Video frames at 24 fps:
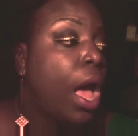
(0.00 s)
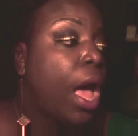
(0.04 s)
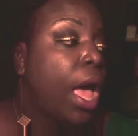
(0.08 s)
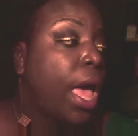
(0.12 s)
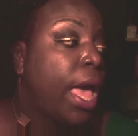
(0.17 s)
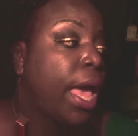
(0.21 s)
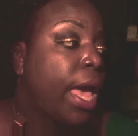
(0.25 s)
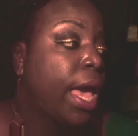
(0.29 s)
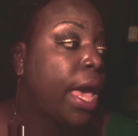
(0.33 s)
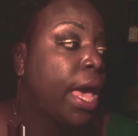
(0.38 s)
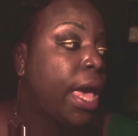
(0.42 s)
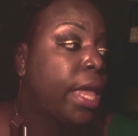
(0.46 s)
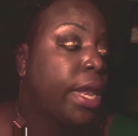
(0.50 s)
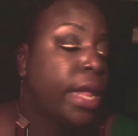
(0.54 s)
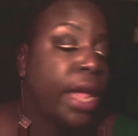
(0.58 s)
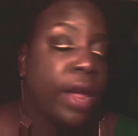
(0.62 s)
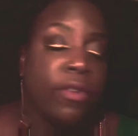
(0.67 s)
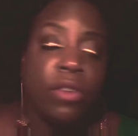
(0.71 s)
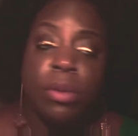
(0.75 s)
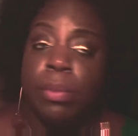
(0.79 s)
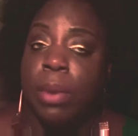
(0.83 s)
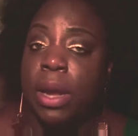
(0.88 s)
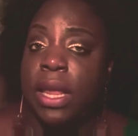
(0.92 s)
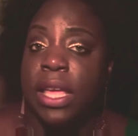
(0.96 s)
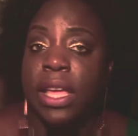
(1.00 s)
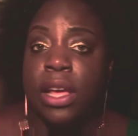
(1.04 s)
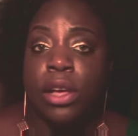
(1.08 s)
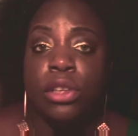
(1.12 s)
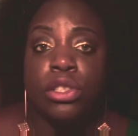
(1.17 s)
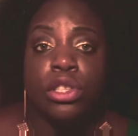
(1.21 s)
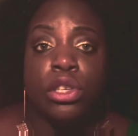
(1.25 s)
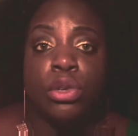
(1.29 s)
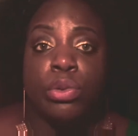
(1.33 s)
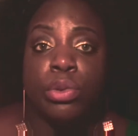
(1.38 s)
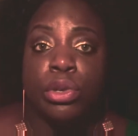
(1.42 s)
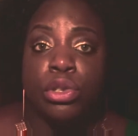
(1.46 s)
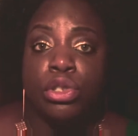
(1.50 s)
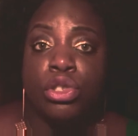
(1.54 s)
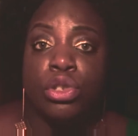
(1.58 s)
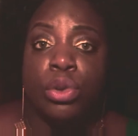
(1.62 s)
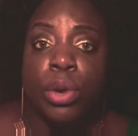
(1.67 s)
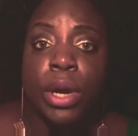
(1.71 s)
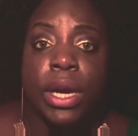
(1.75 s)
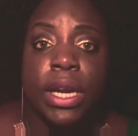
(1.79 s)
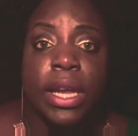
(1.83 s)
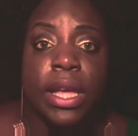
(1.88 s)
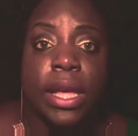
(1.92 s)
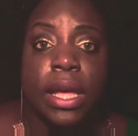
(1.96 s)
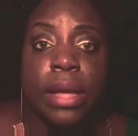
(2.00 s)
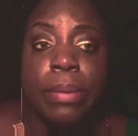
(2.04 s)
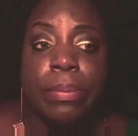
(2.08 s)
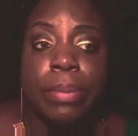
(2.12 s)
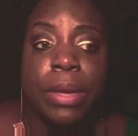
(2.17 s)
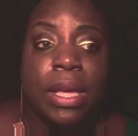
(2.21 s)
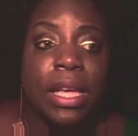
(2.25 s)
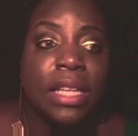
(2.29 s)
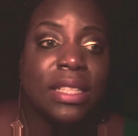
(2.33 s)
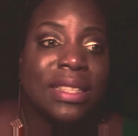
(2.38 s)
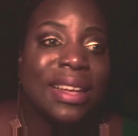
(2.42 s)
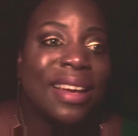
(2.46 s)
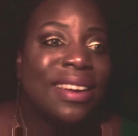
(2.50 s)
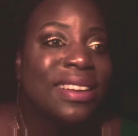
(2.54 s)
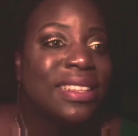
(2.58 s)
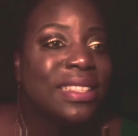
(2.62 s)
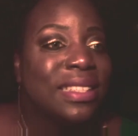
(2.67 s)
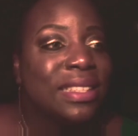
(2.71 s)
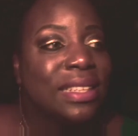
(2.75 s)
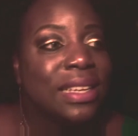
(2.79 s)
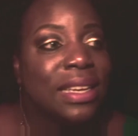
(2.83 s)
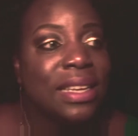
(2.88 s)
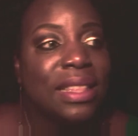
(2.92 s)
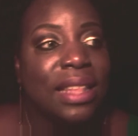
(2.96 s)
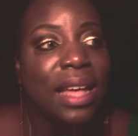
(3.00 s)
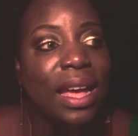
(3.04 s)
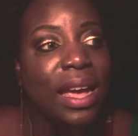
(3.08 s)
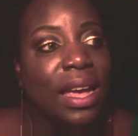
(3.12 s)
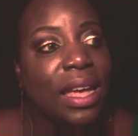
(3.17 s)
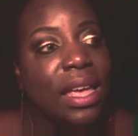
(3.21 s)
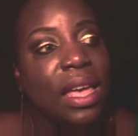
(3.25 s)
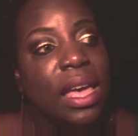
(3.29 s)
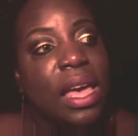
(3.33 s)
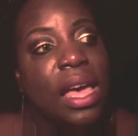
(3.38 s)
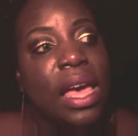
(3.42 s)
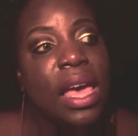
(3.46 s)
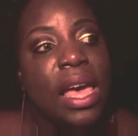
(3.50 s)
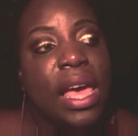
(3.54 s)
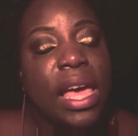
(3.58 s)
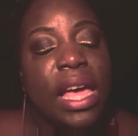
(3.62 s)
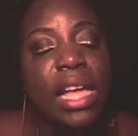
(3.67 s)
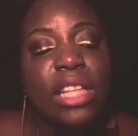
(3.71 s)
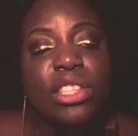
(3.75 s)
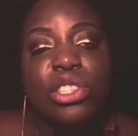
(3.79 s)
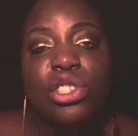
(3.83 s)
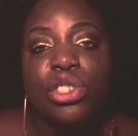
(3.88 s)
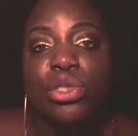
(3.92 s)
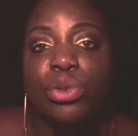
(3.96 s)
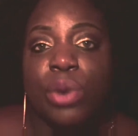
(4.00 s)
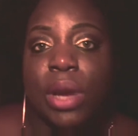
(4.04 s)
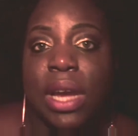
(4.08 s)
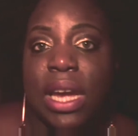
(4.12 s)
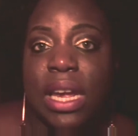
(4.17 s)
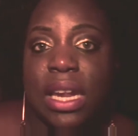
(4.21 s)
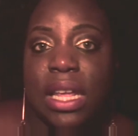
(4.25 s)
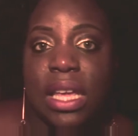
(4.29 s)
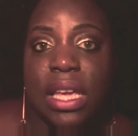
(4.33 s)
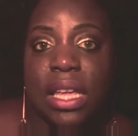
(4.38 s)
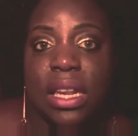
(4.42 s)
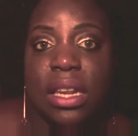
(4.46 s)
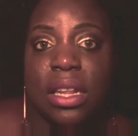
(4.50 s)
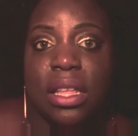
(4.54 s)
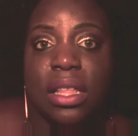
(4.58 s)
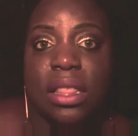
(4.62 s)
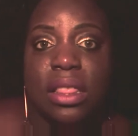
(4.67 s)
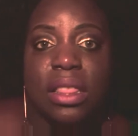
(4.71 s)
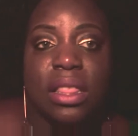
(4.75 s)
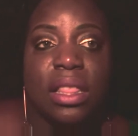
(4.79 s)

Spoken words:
and everybody else who enjoyed it, because honestly, like, it's draining.